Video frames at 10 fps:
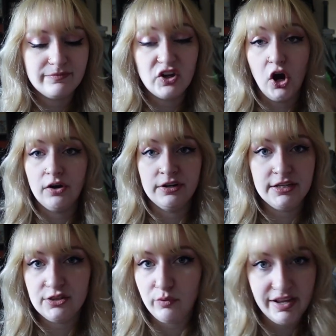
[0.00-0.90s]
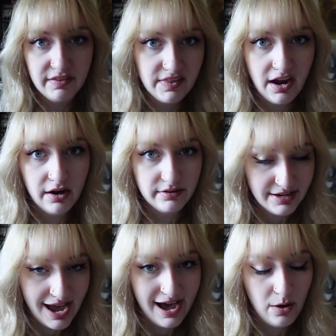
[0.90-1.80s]
guarded the way that they are
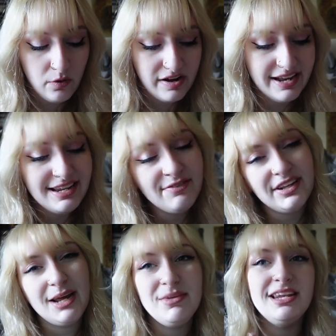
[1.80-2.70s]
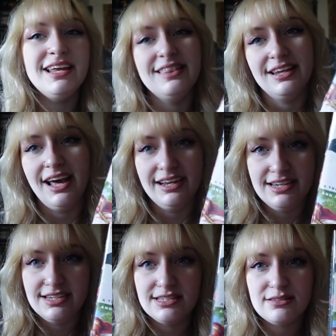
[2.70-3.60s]
now. And even, I mean, in the
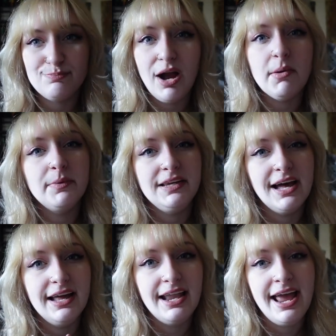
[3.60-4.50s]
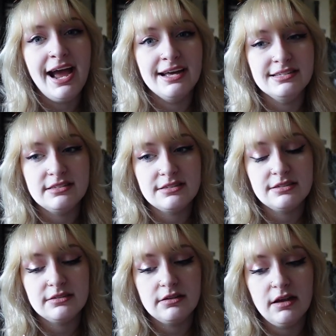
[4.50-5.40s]
90s, probably not as
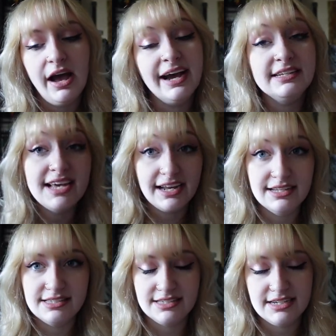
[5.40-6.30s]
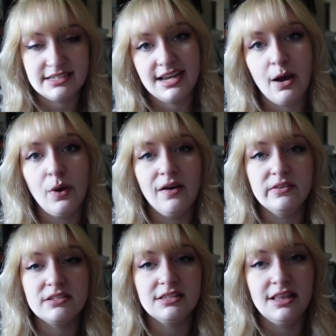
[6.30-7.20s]
high tech as it is now.
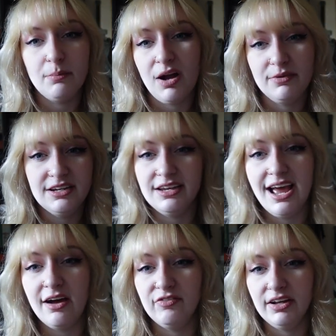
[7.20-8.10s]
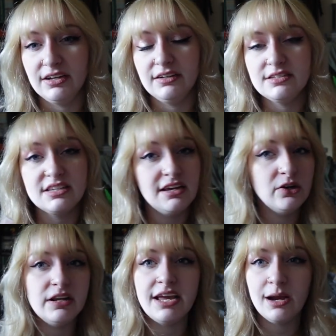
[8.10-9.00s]
Obviously, they probably didn't have like
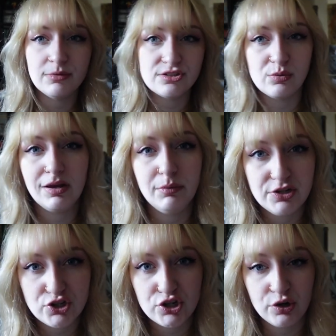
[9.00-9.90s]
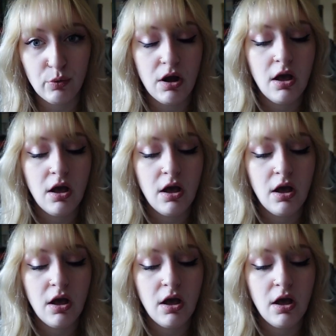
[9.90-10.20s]
security cameras the way we do.